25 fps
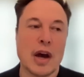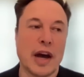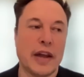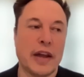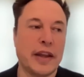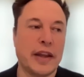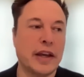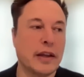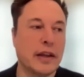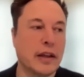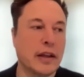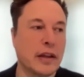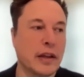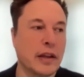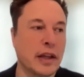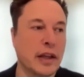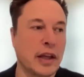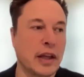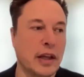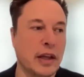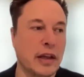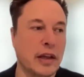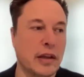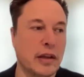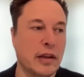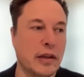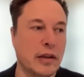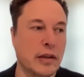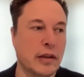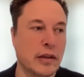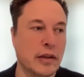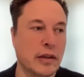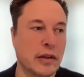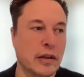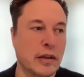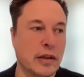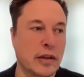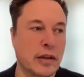I think the
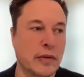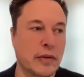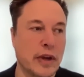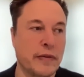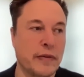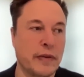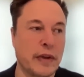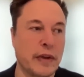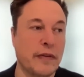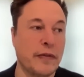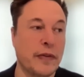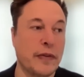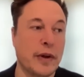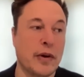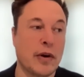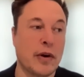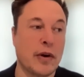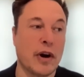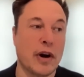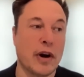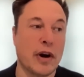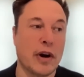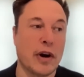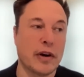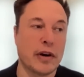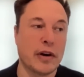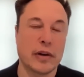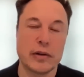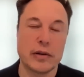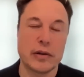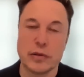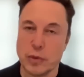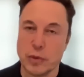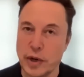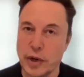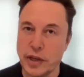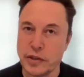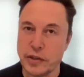if, if there are
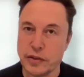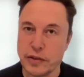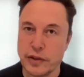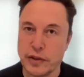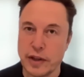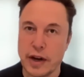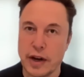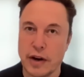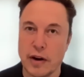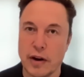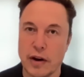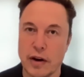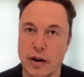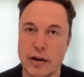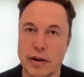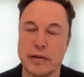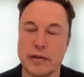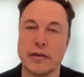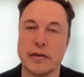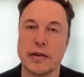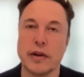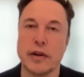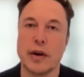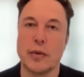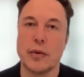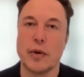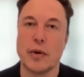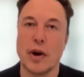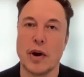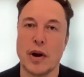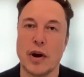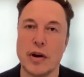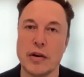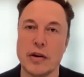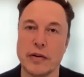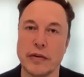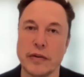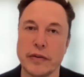tweets that are,
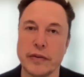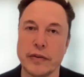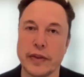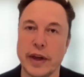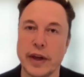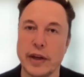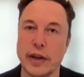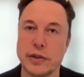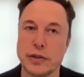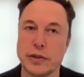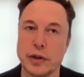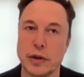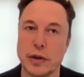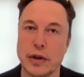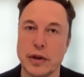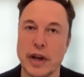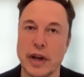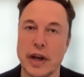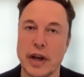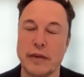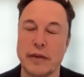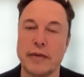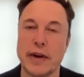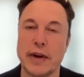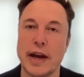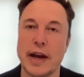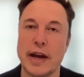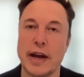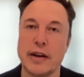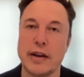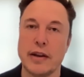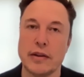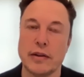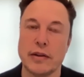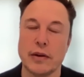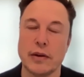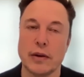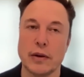wrong, they should and
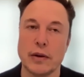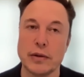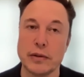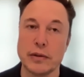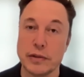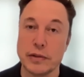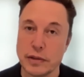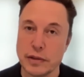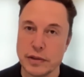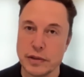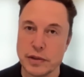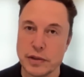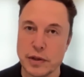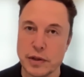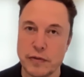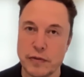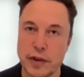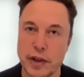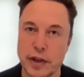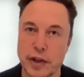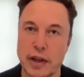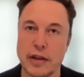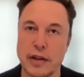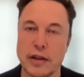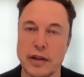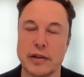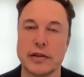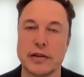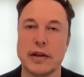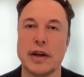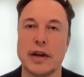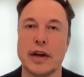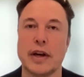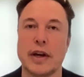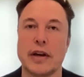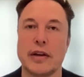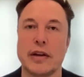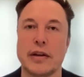bad, those should be
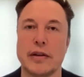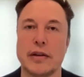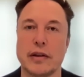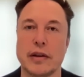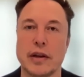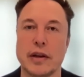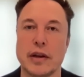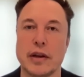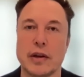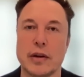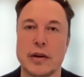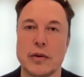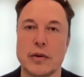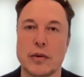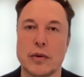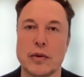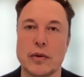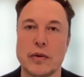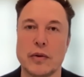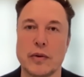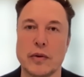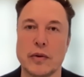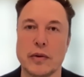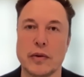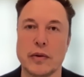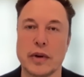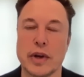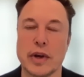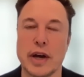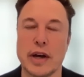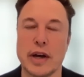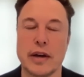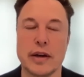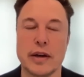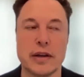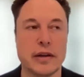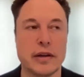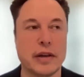uh,
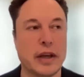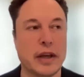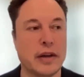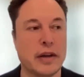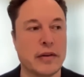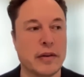uh,